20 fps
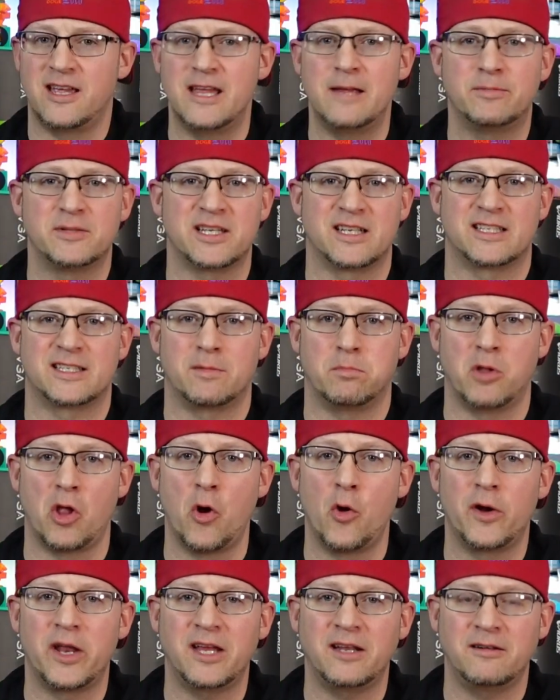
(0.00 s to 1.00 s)
keeps
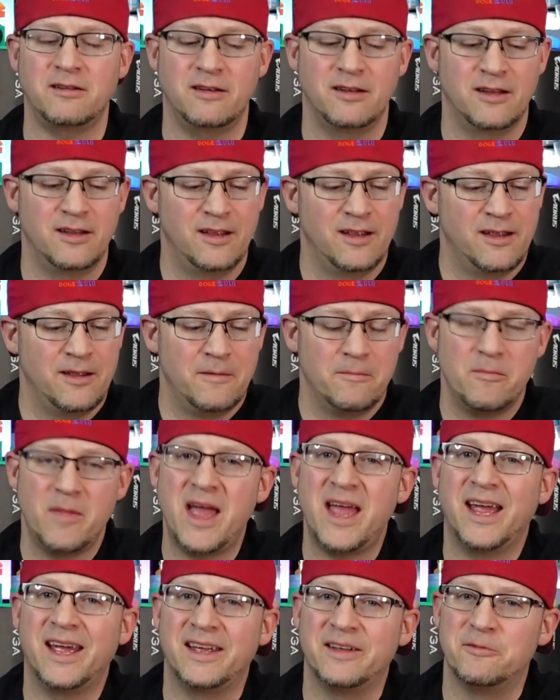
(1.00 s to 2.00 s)
exploding?
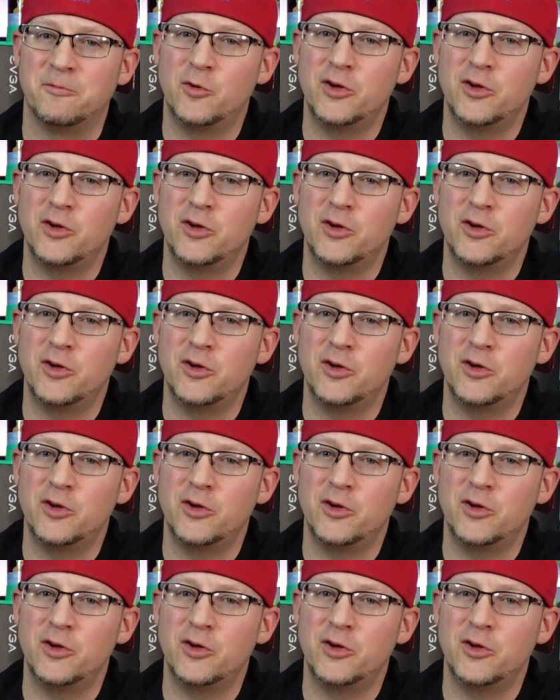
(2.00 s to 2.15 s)
Man,